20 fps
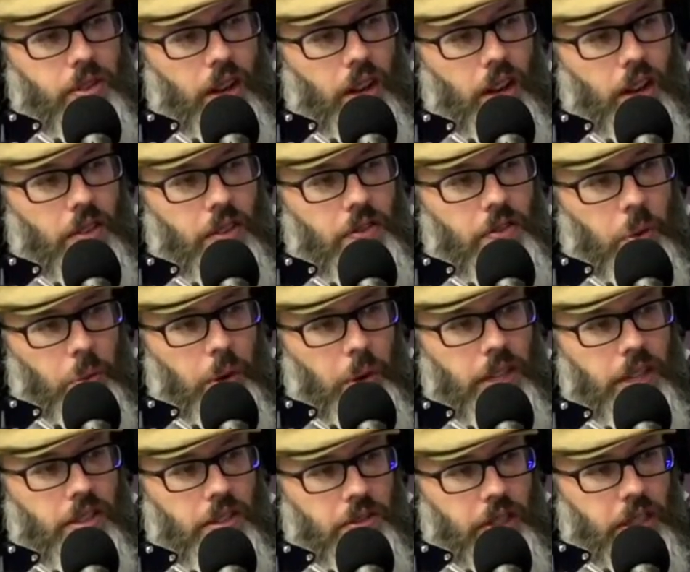of the
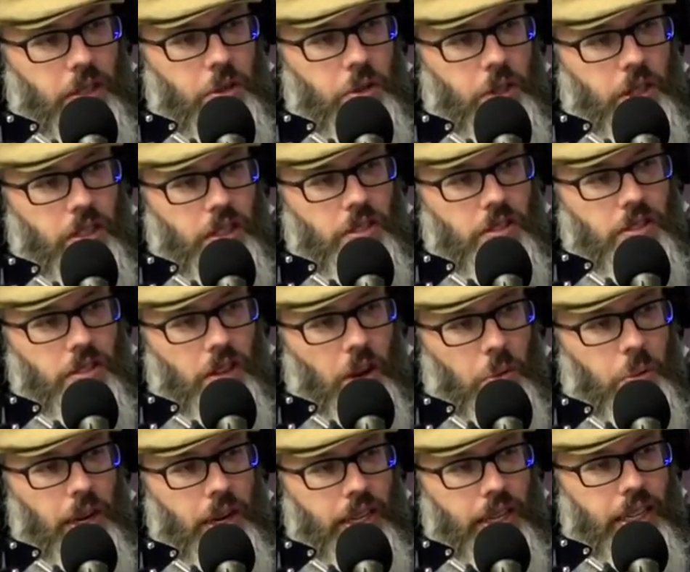rest of Israel
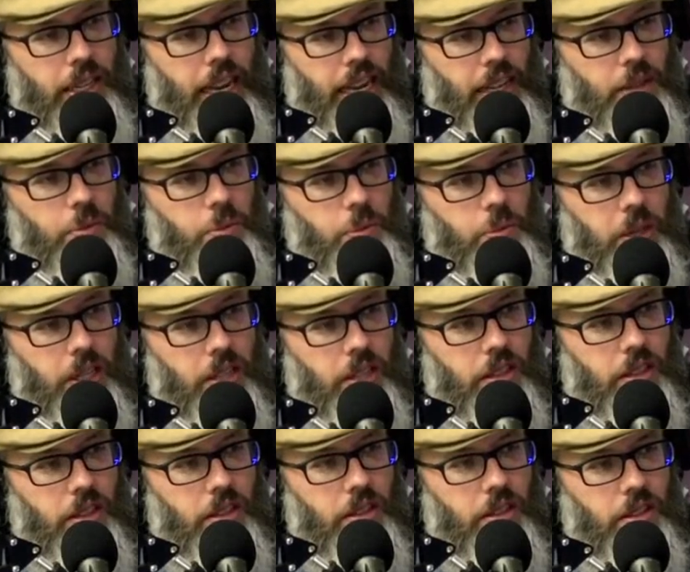originate with
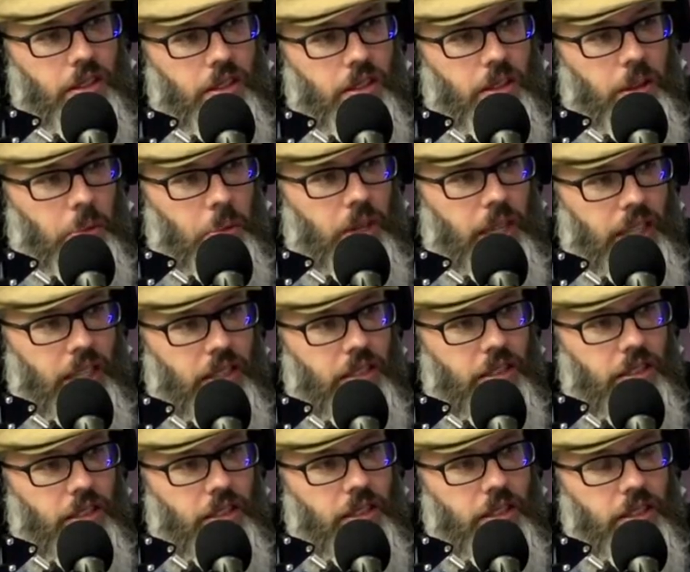the priest, the
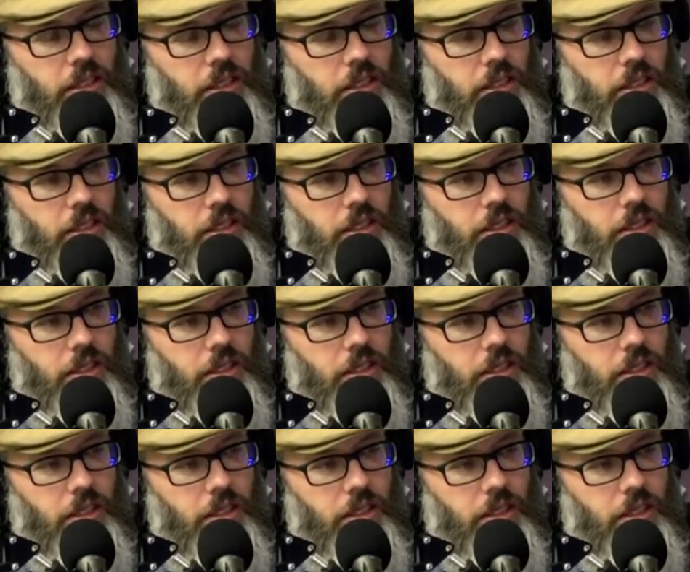priest. Yeah. Uh huh.